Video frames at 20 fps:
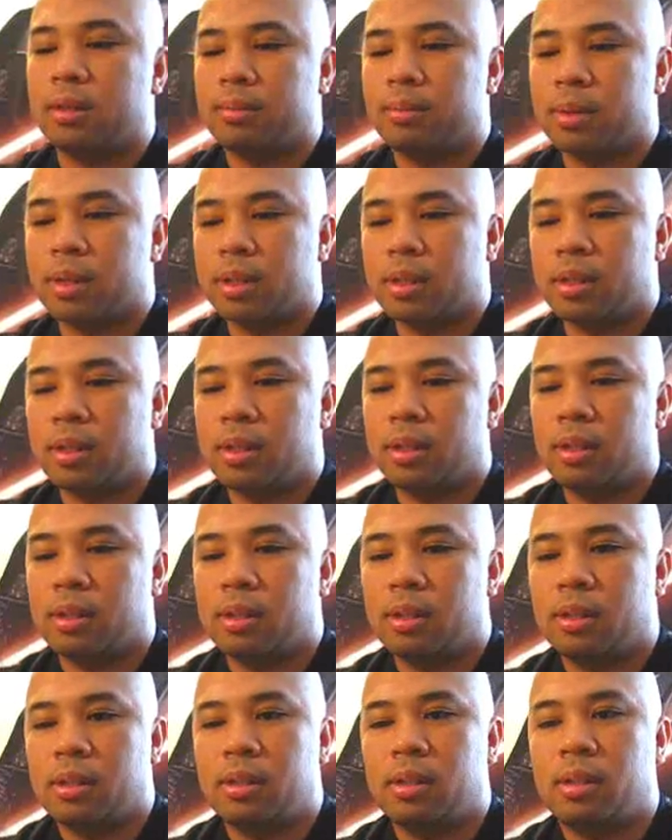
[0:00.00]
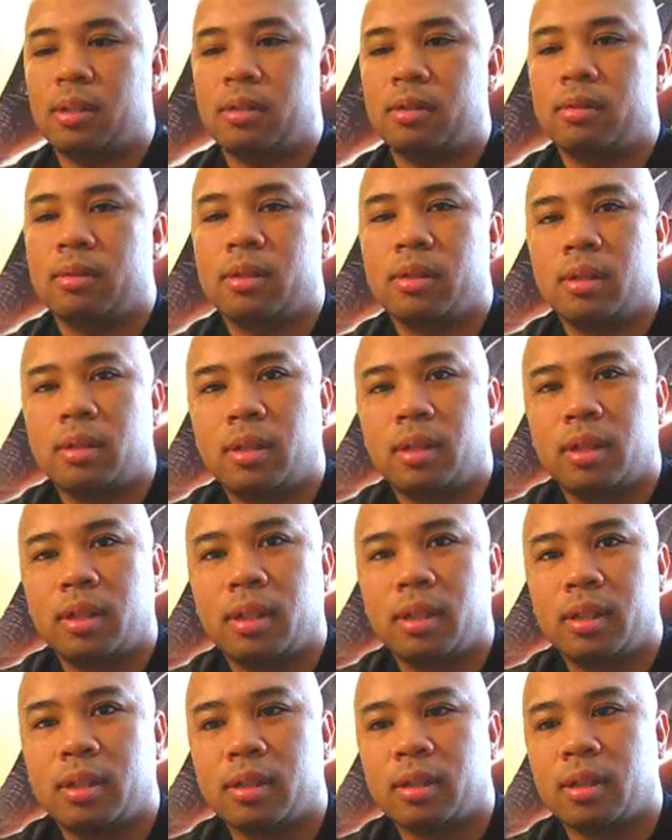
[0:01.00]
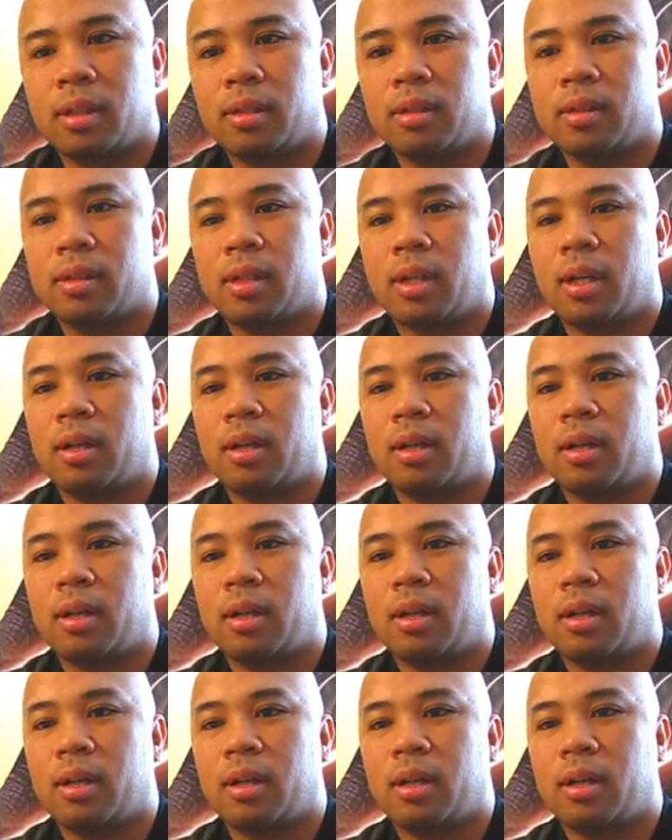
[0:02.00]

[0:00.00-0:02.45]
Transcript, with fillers: Let me show it a little closer.